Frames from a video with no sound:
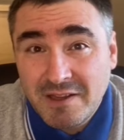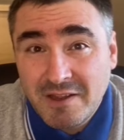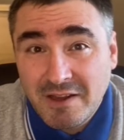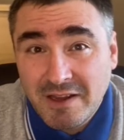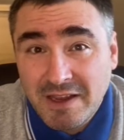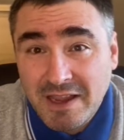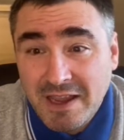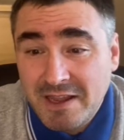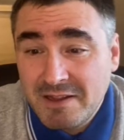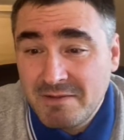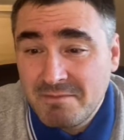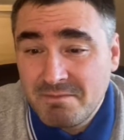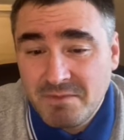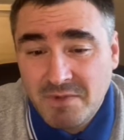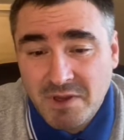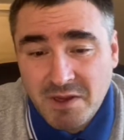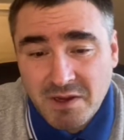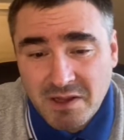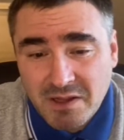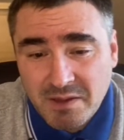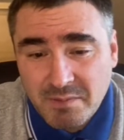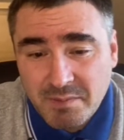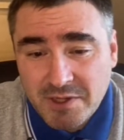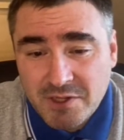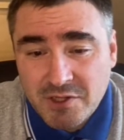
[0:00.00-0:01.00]
Again, you're
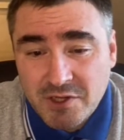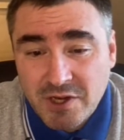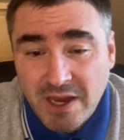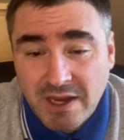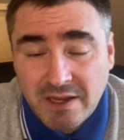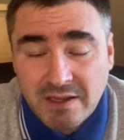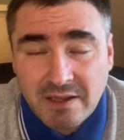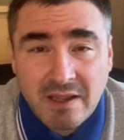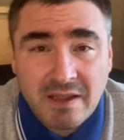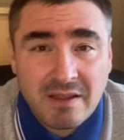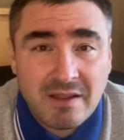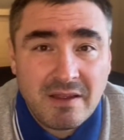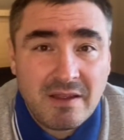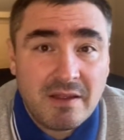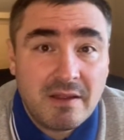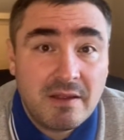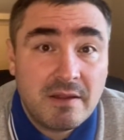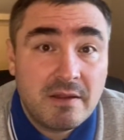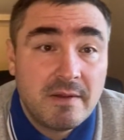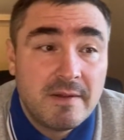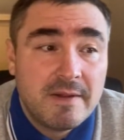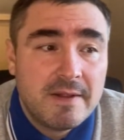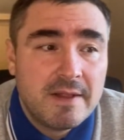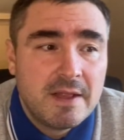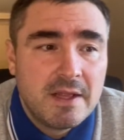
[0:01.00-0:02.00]
gonna be checked. Uh,
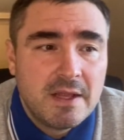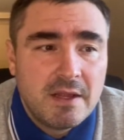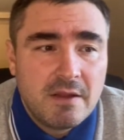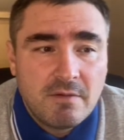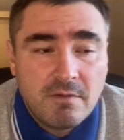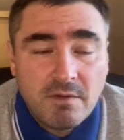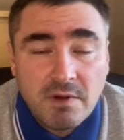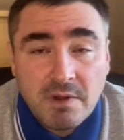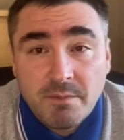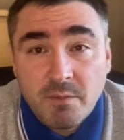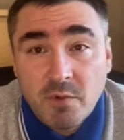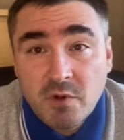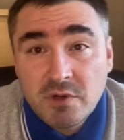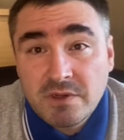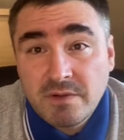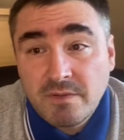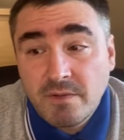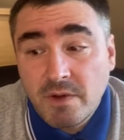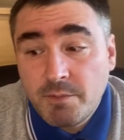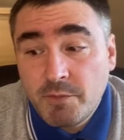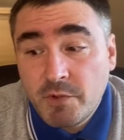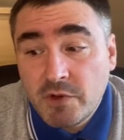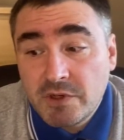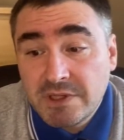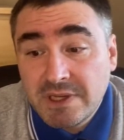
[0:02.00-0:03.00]
one more,
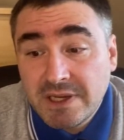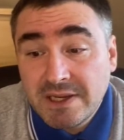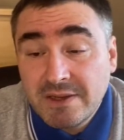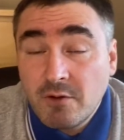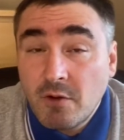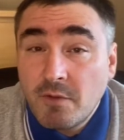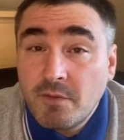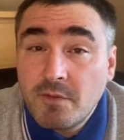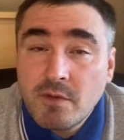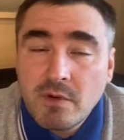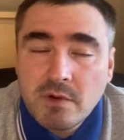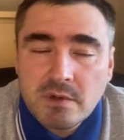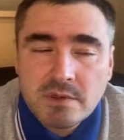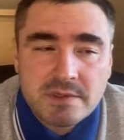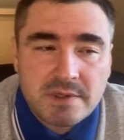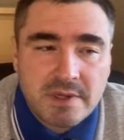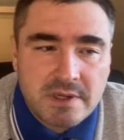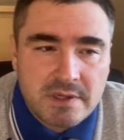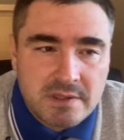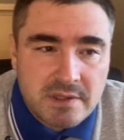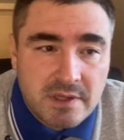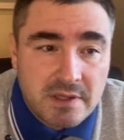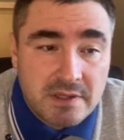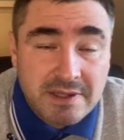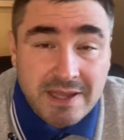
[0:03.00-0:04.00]
one more thing. Of course,
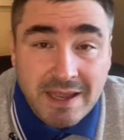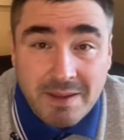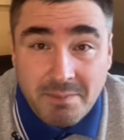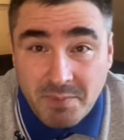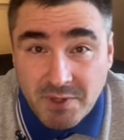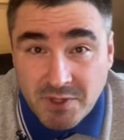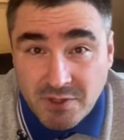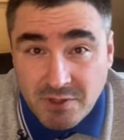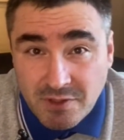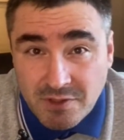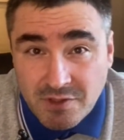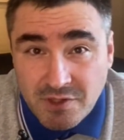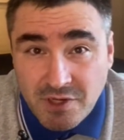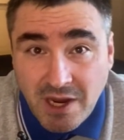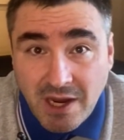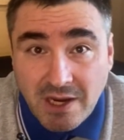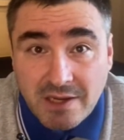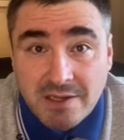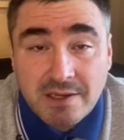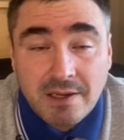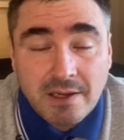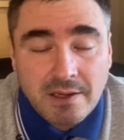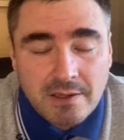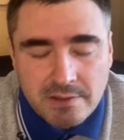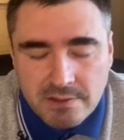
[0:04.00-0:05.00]
there's a temperature check.
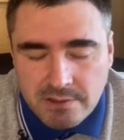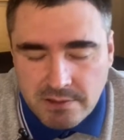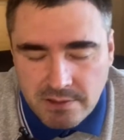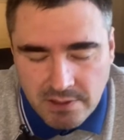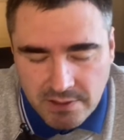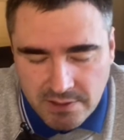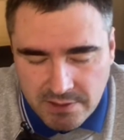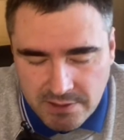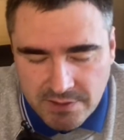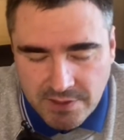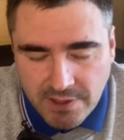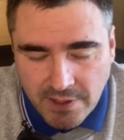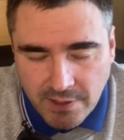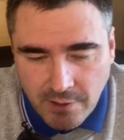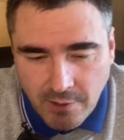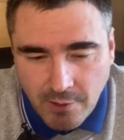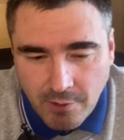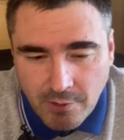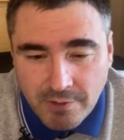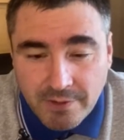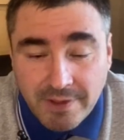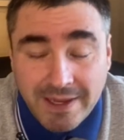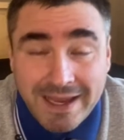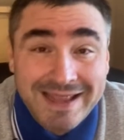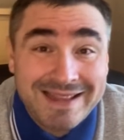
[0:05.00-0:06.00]
It's it's still
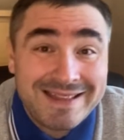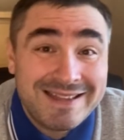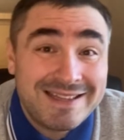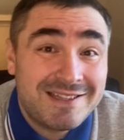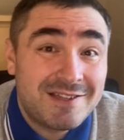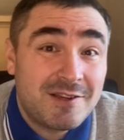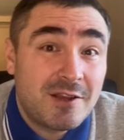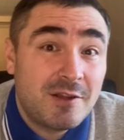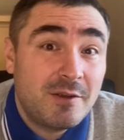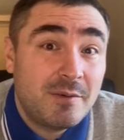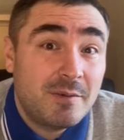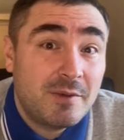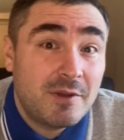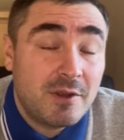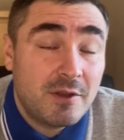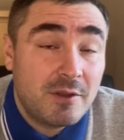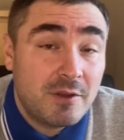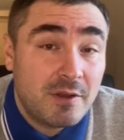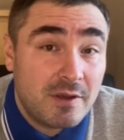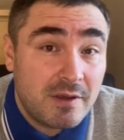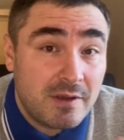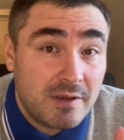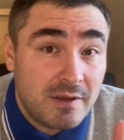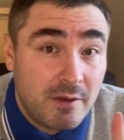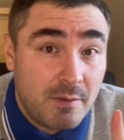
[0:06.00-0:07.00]
on, and it's gonna
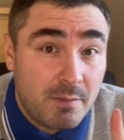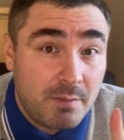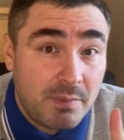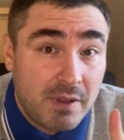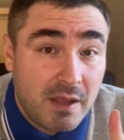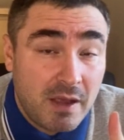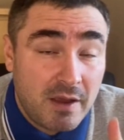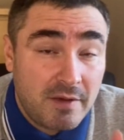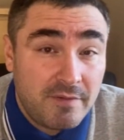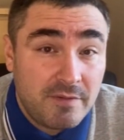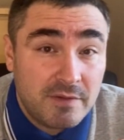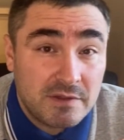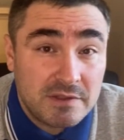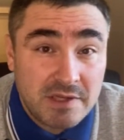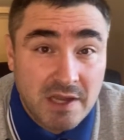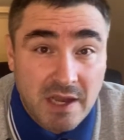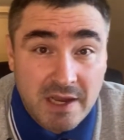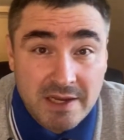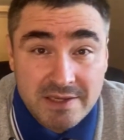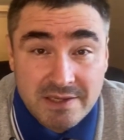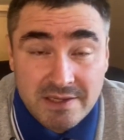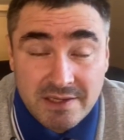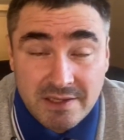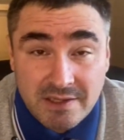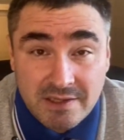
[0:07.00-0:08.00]
gonna apply for Thai
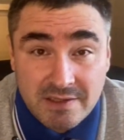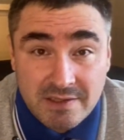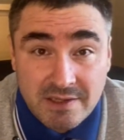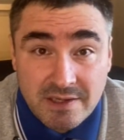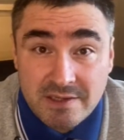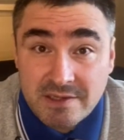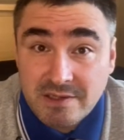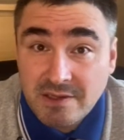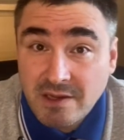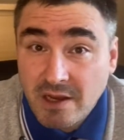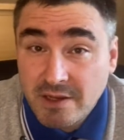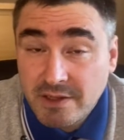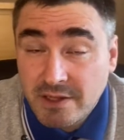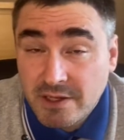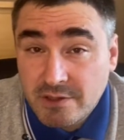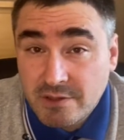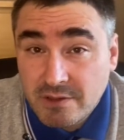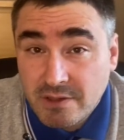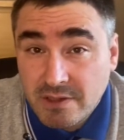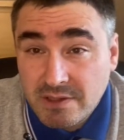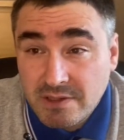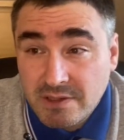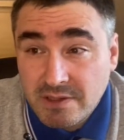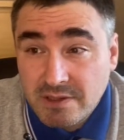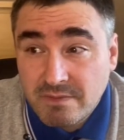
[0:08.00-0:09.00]
citizens, Thai
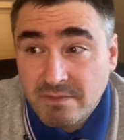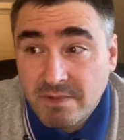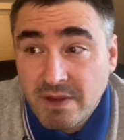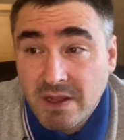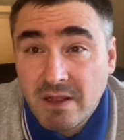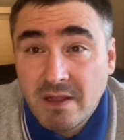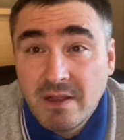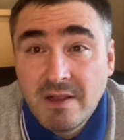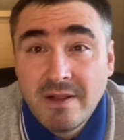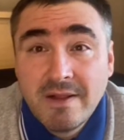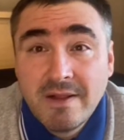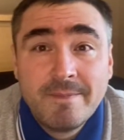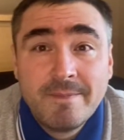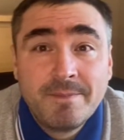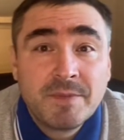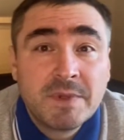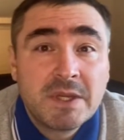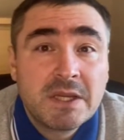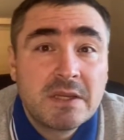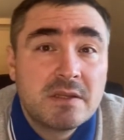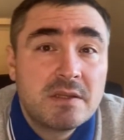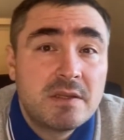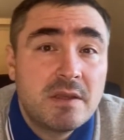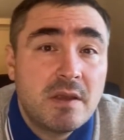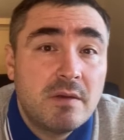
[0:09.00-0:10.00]
nationals as well.
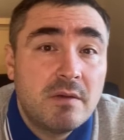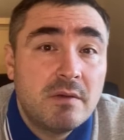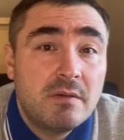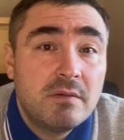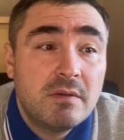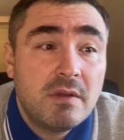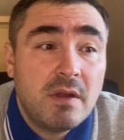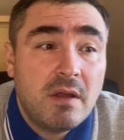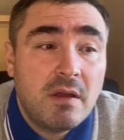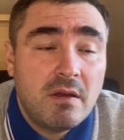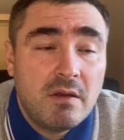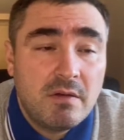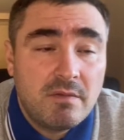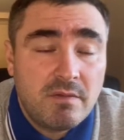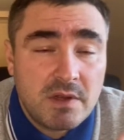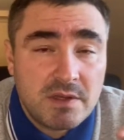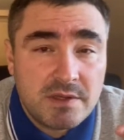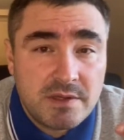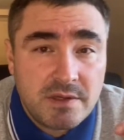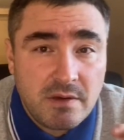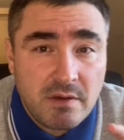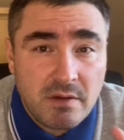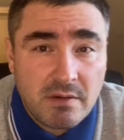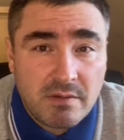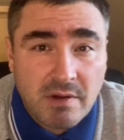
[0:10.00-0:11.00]
So uh, once
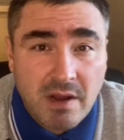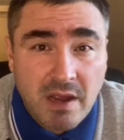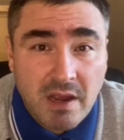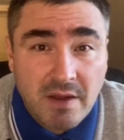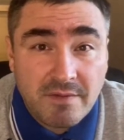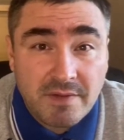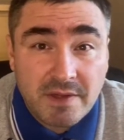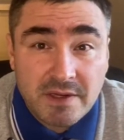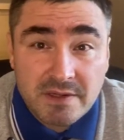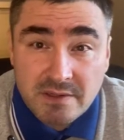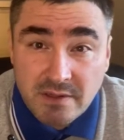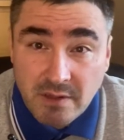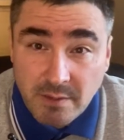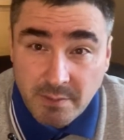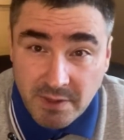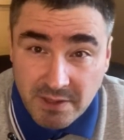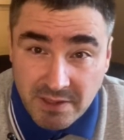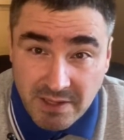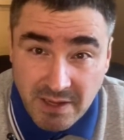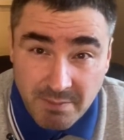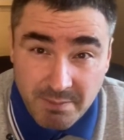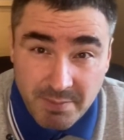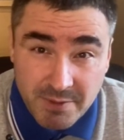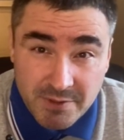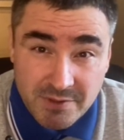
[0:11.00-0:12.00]
you arrive, there's going to be a
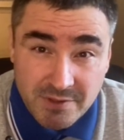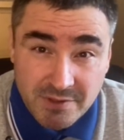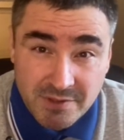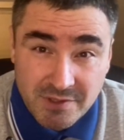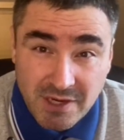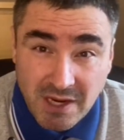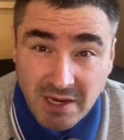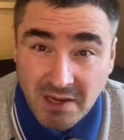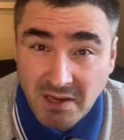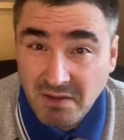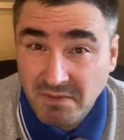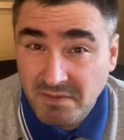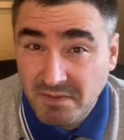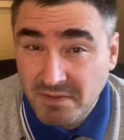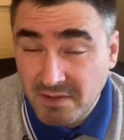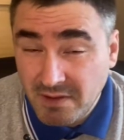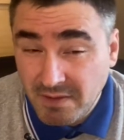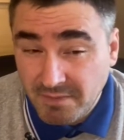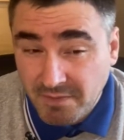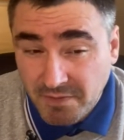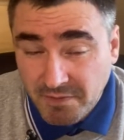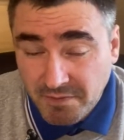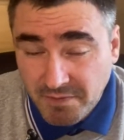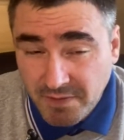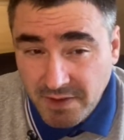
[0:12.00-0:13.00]
temperature check. If you
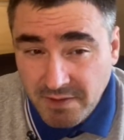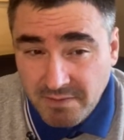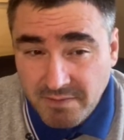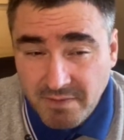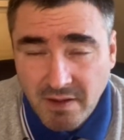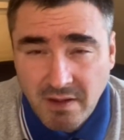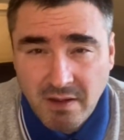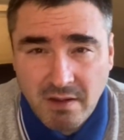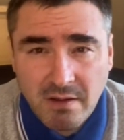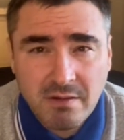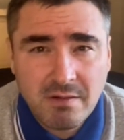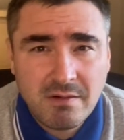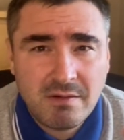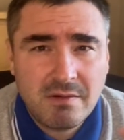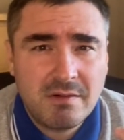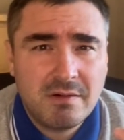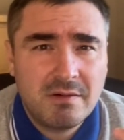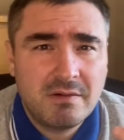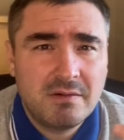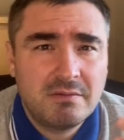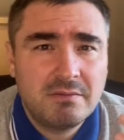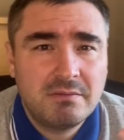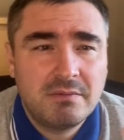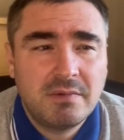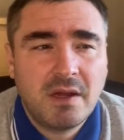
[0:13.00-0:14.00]
have a fever
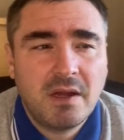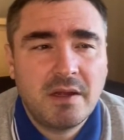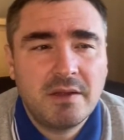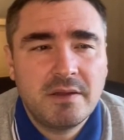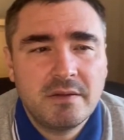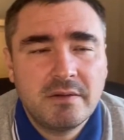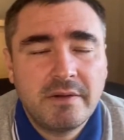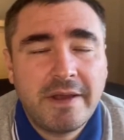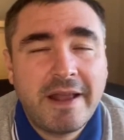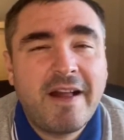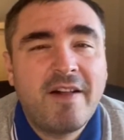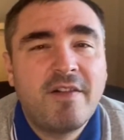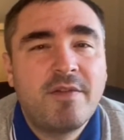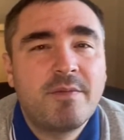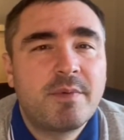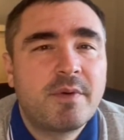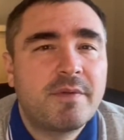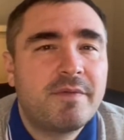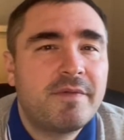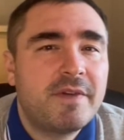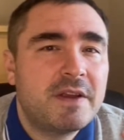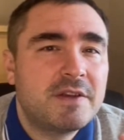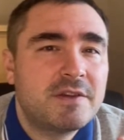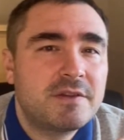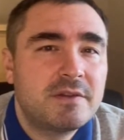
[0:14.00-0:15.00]
or I don't know, health
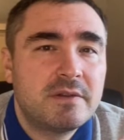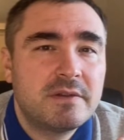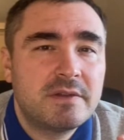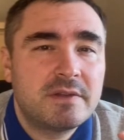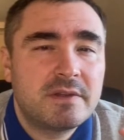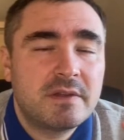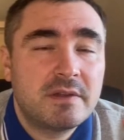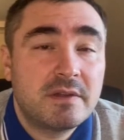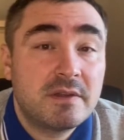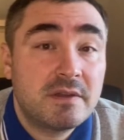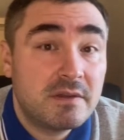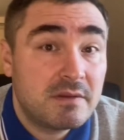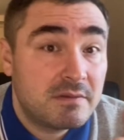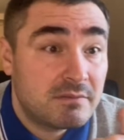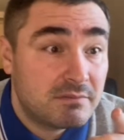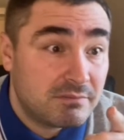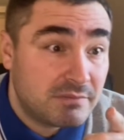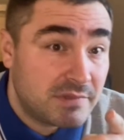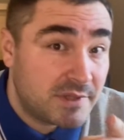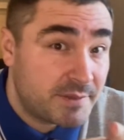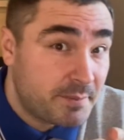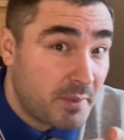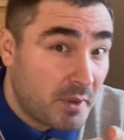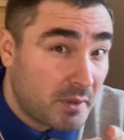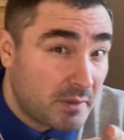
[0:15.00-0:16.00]
professional is going to
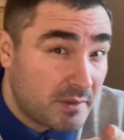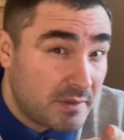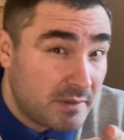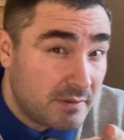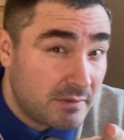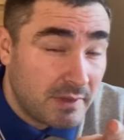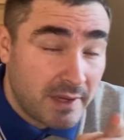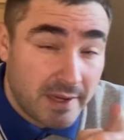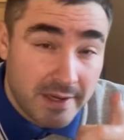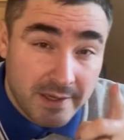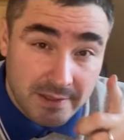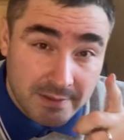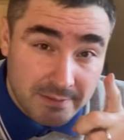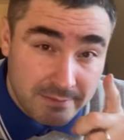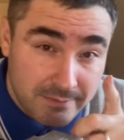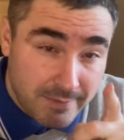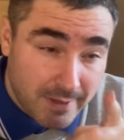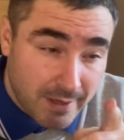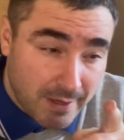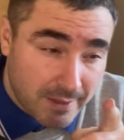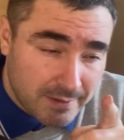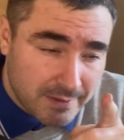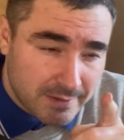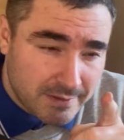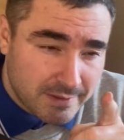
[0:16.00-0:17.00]
spot you like, yeah,
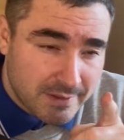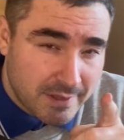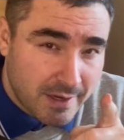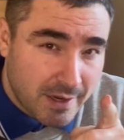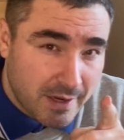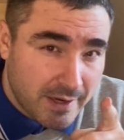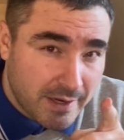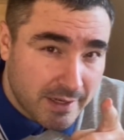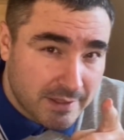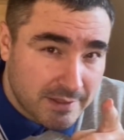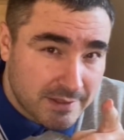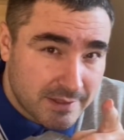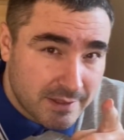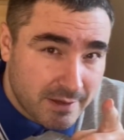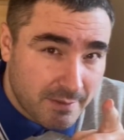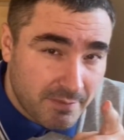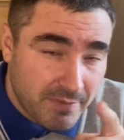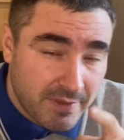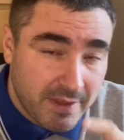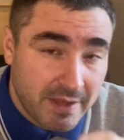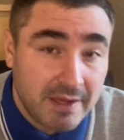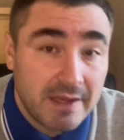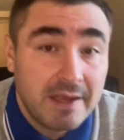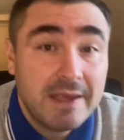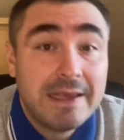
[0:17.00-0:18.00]
this guy has
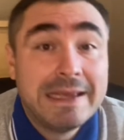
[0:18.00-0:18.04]
something.